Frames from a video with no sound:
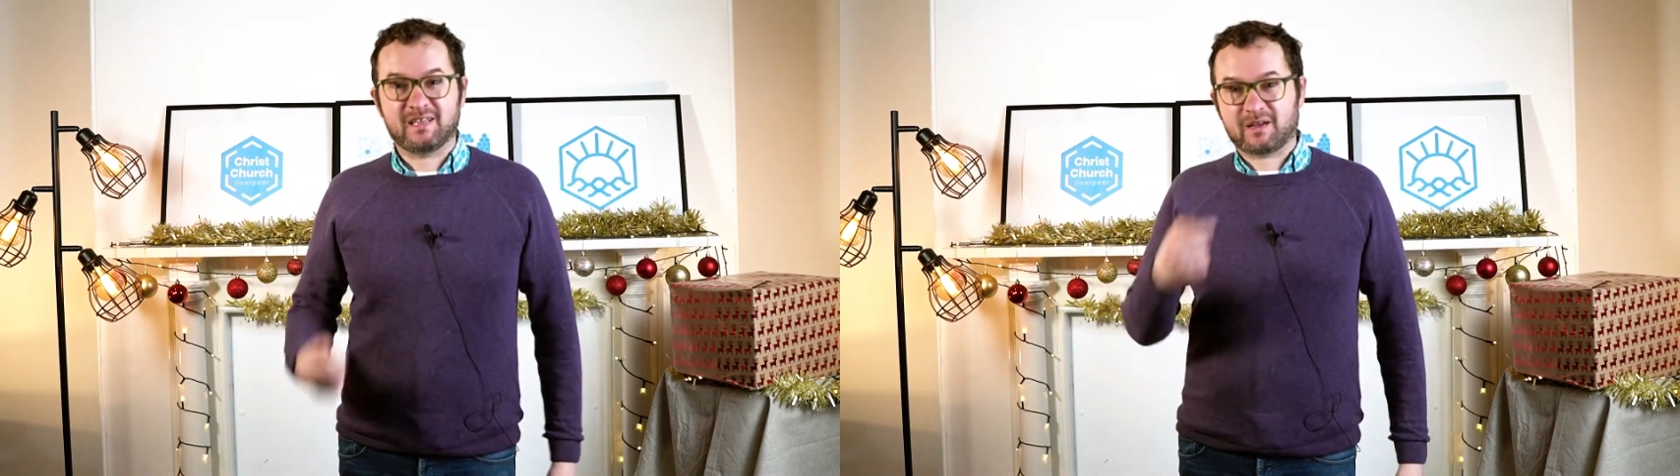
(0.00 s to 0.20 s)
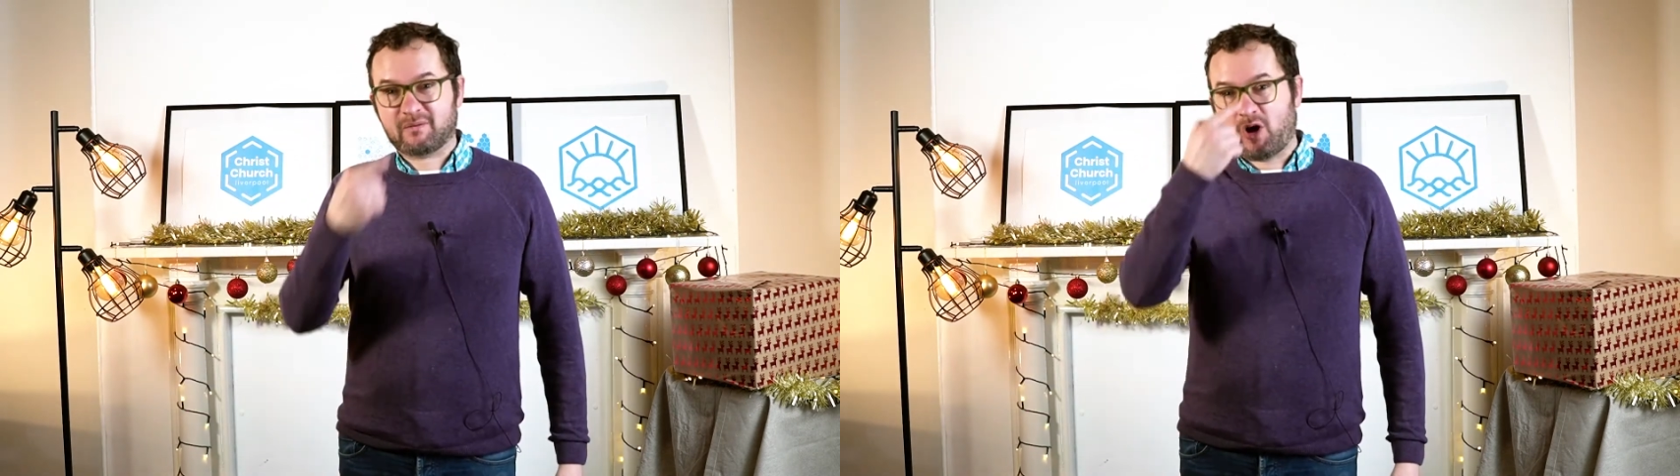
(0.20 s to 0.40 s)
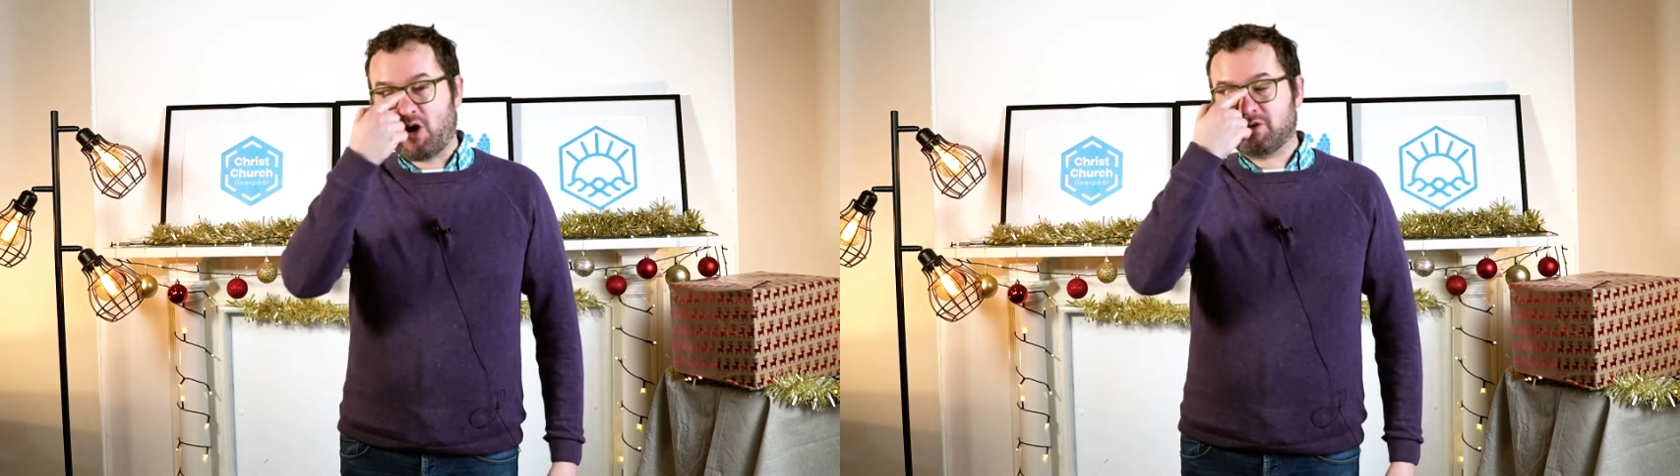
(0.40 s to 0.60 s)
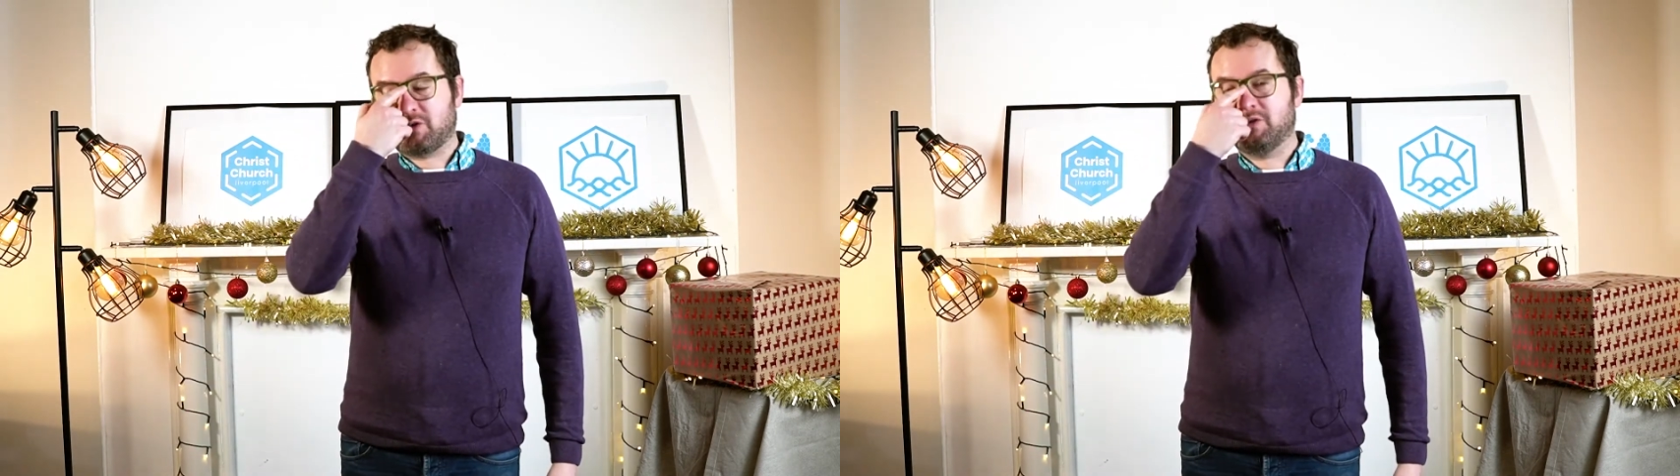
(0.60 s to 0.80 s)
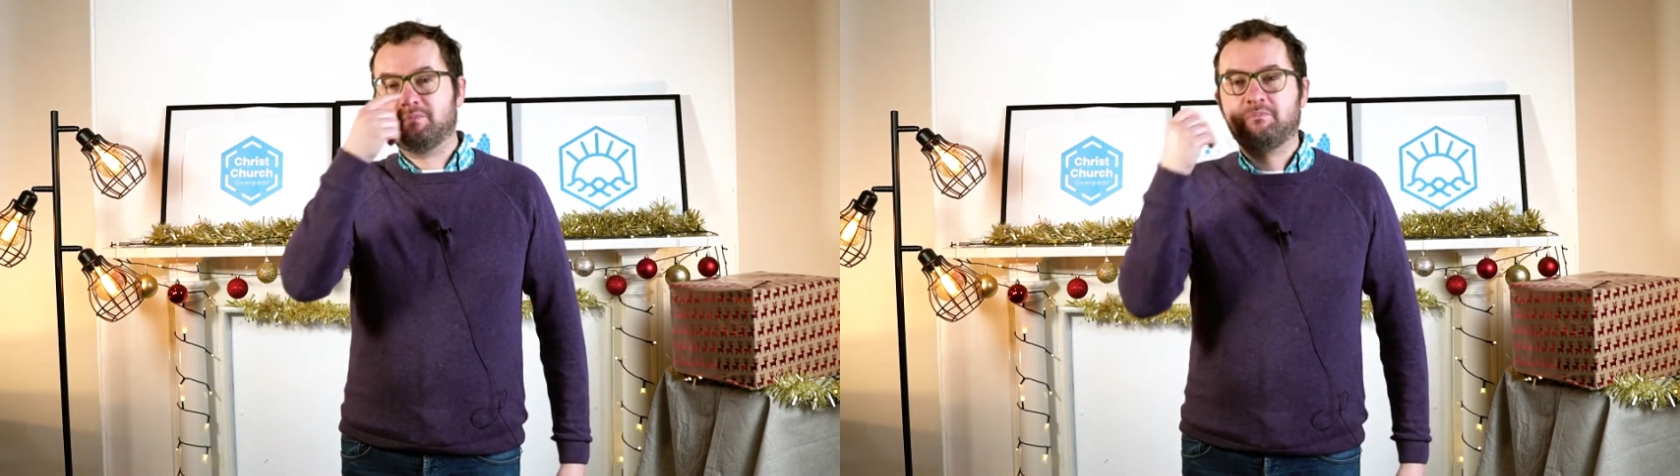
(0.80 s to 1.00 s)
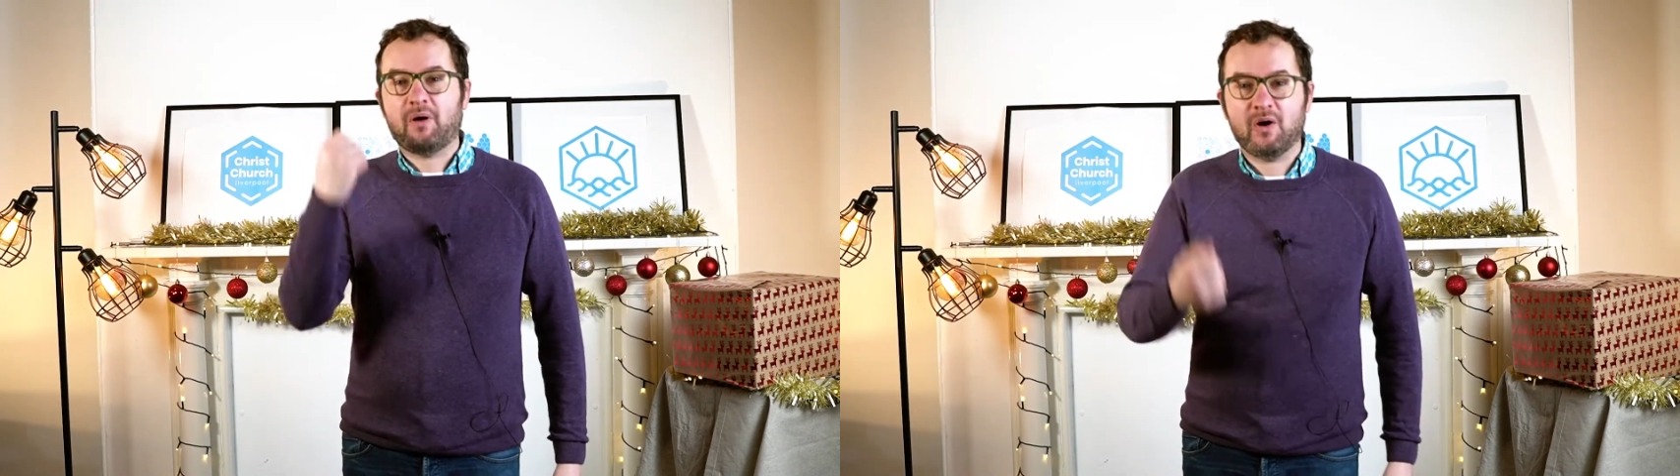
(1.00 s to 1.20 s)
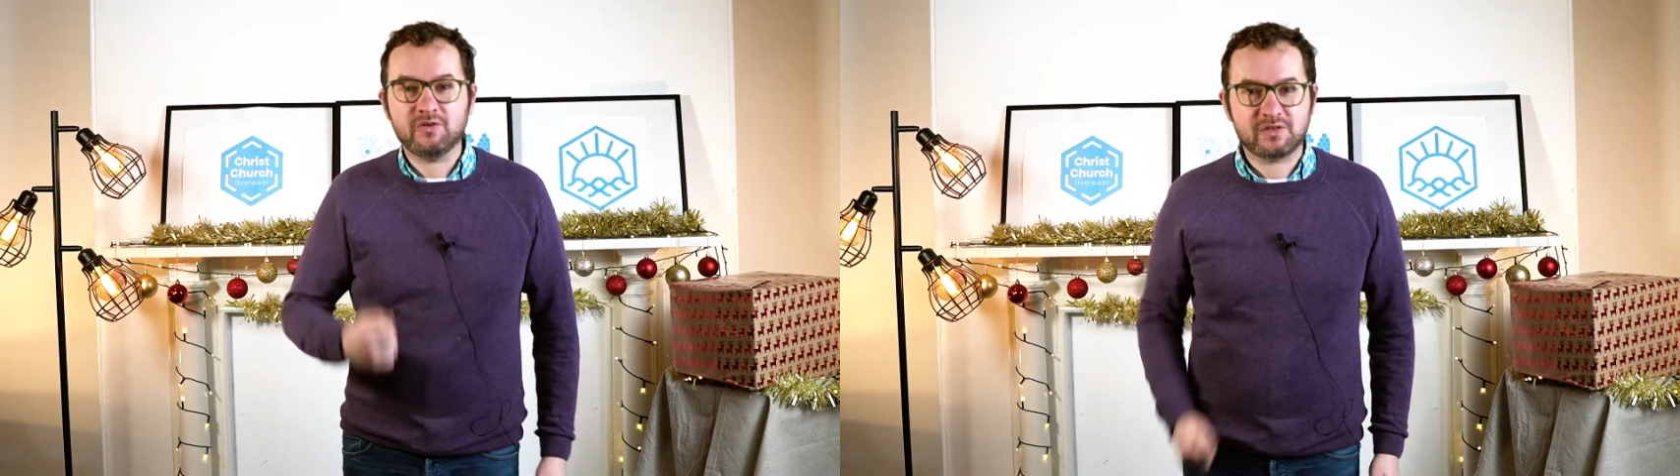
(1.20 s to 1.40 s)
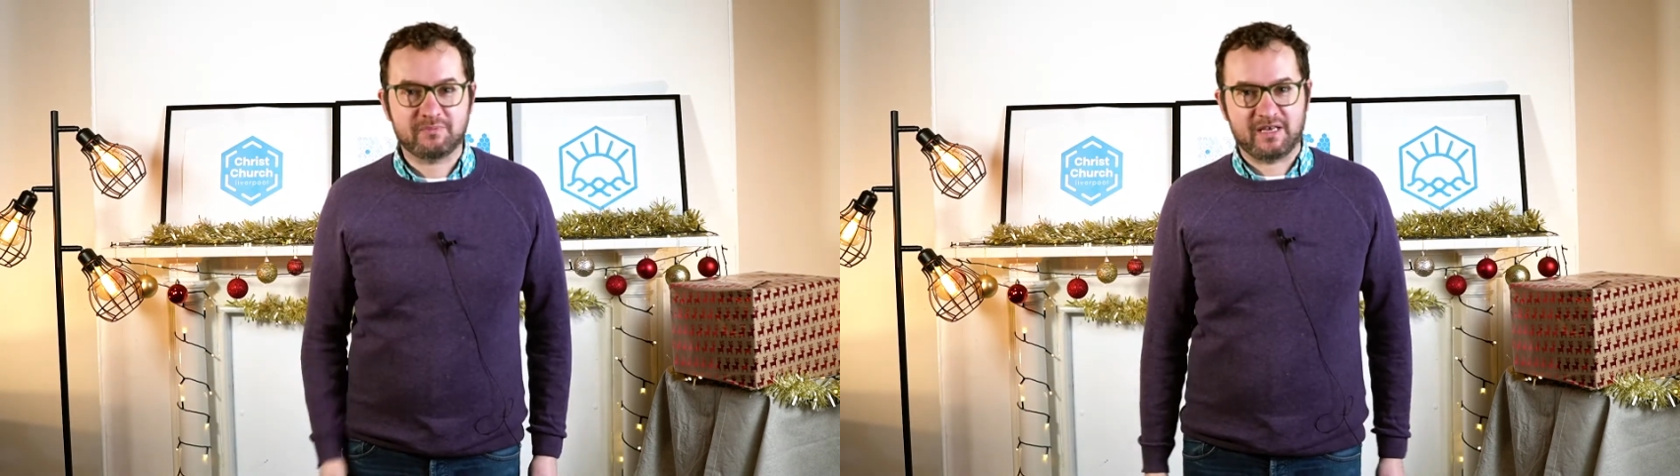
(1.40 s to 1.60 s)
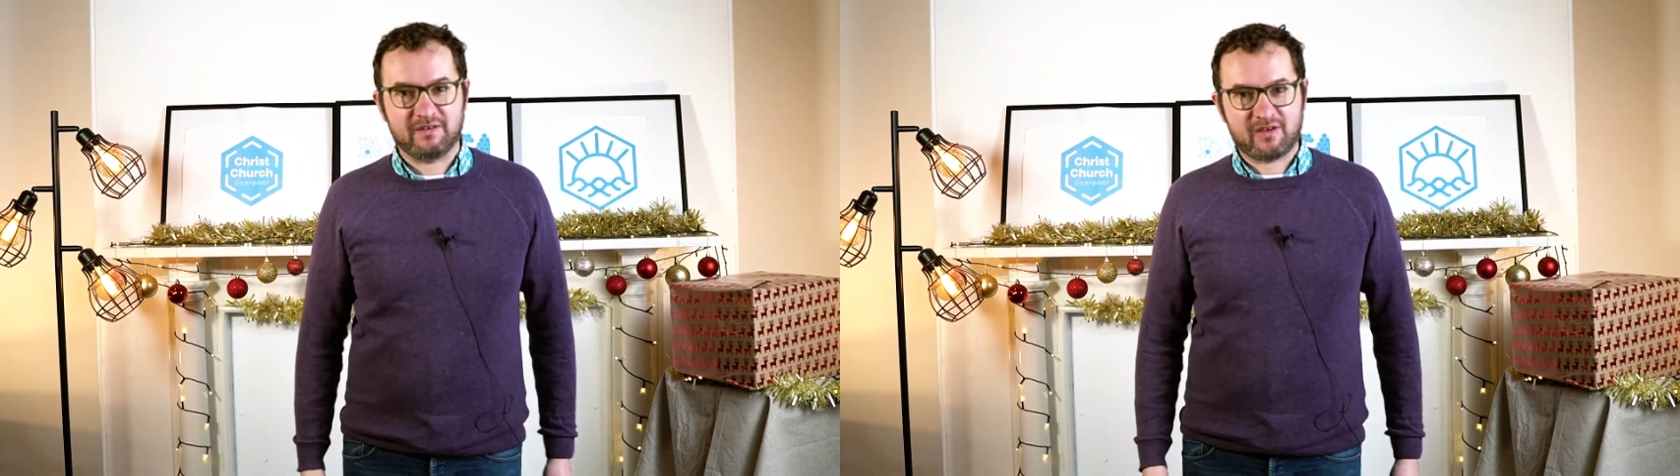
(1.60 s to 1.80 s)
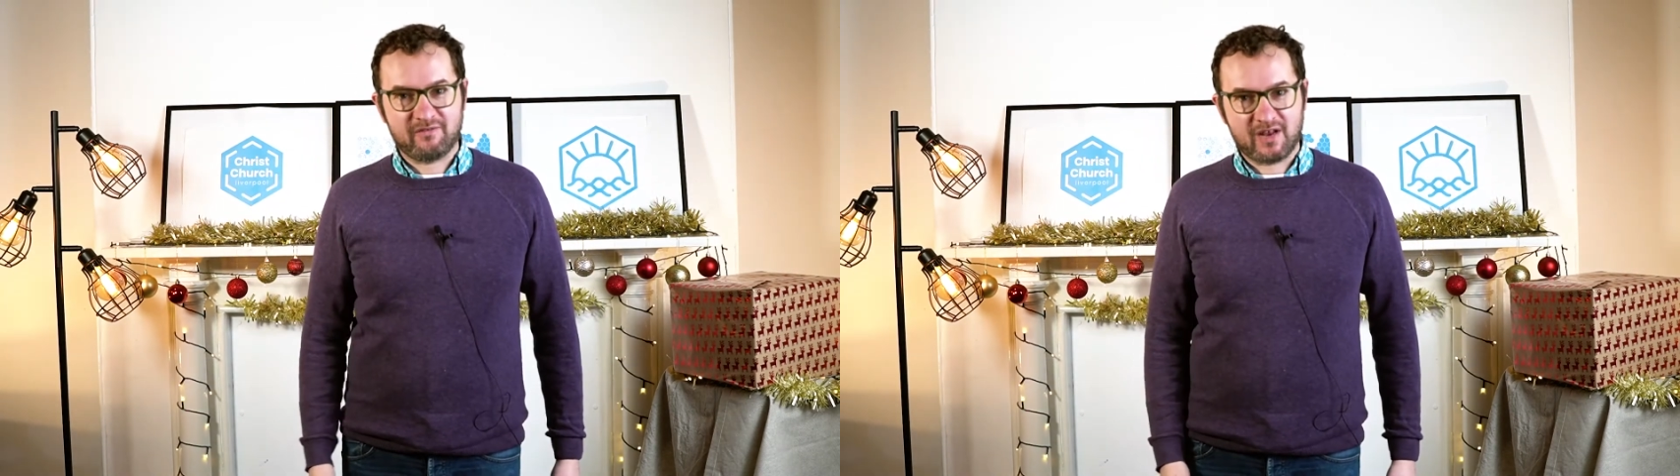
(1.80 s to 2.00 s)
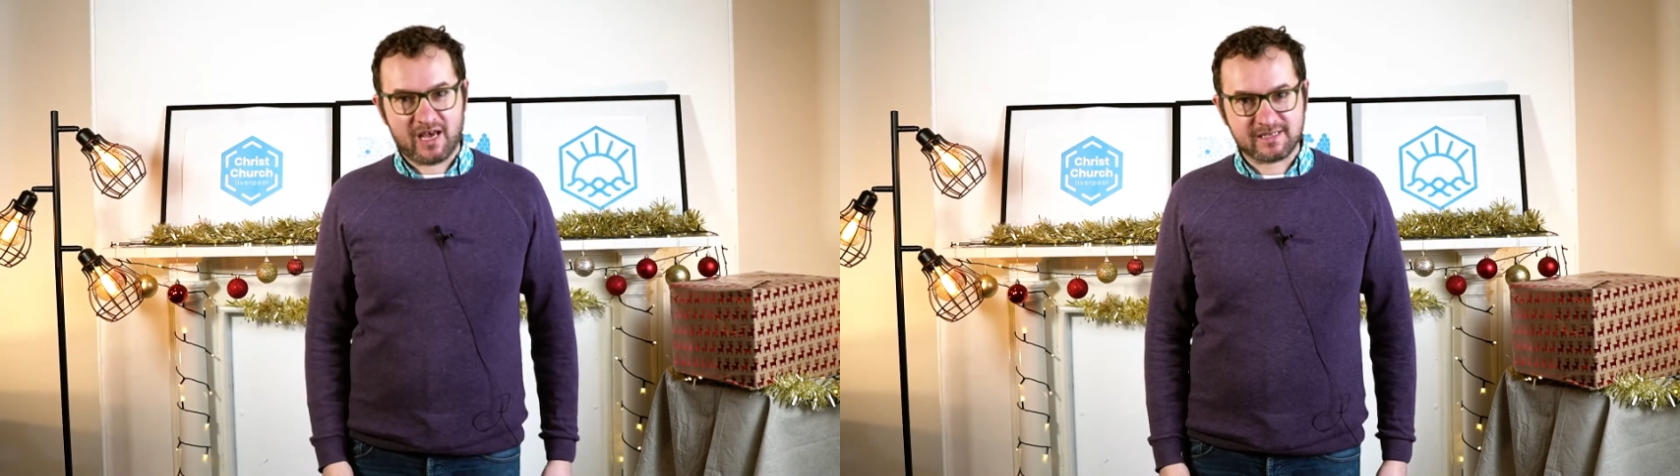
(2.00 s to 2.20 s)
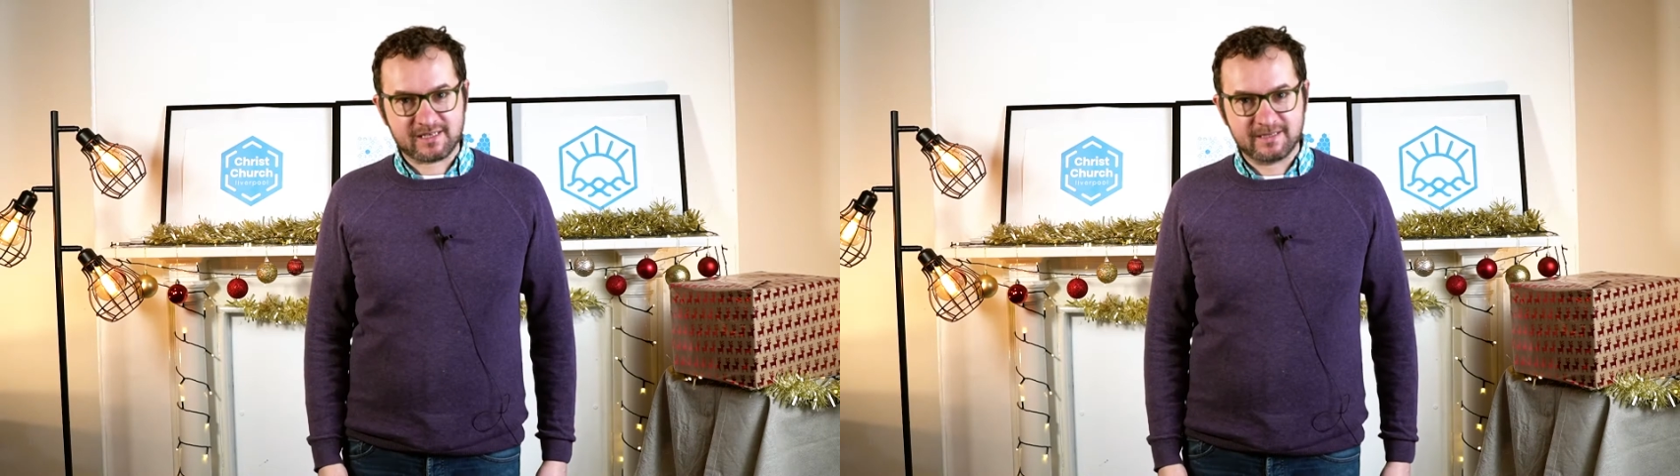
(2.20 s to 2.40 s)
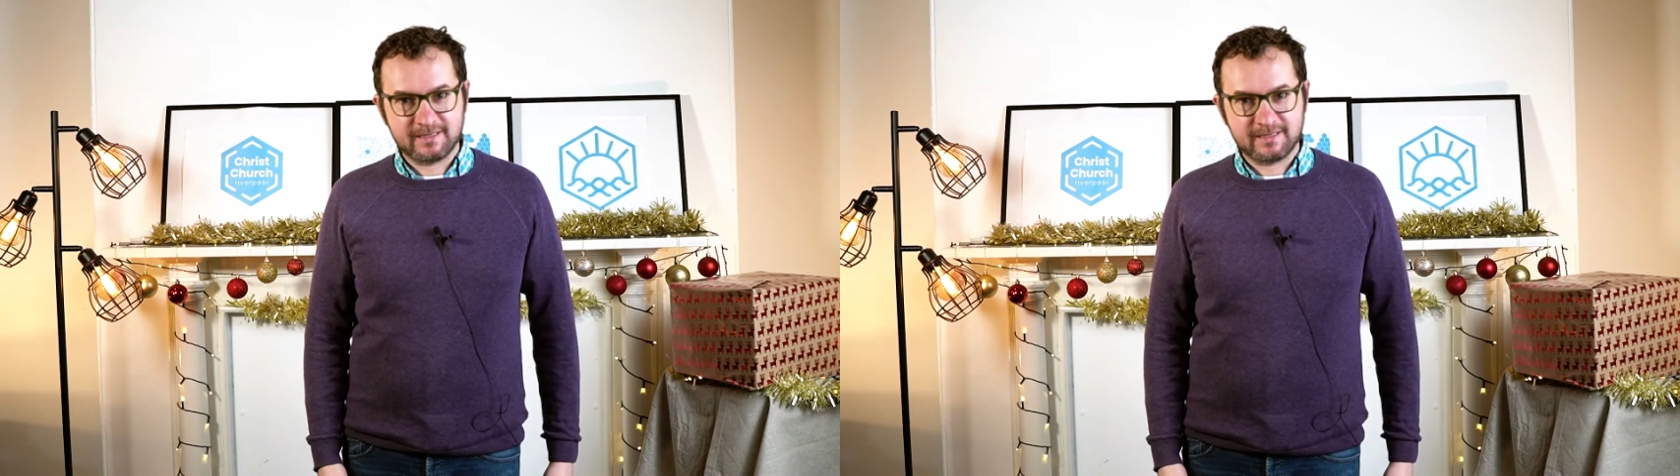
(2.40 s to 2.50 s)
that God could possibly have given us?